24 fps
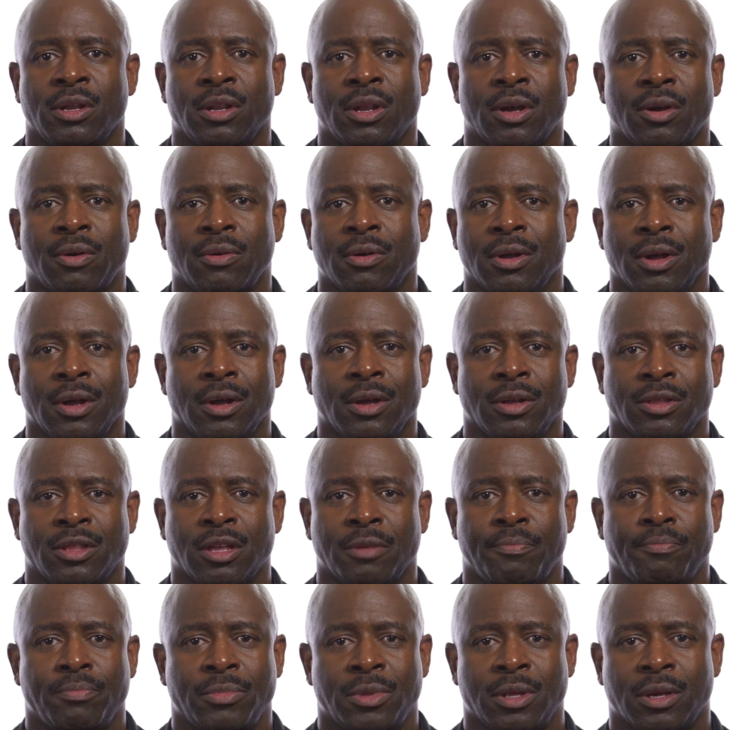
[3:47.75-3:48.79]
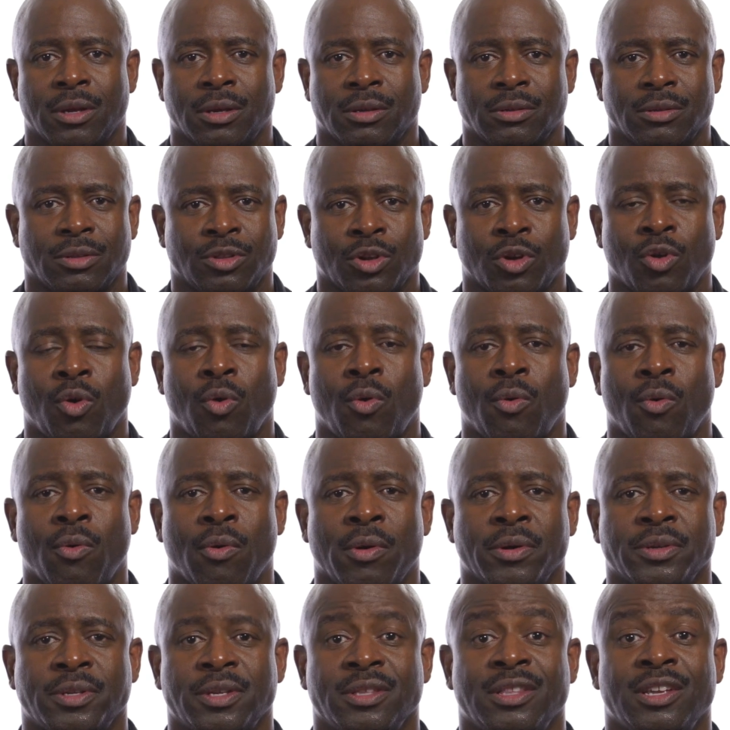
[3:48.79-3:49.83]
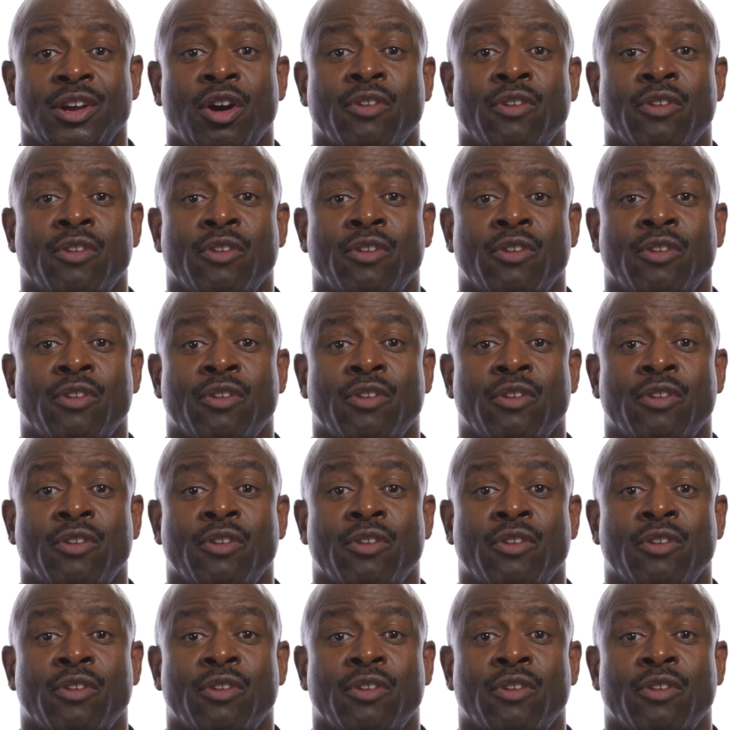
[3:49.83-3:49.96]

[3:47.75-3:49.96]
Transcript: You know, the, the, the chords and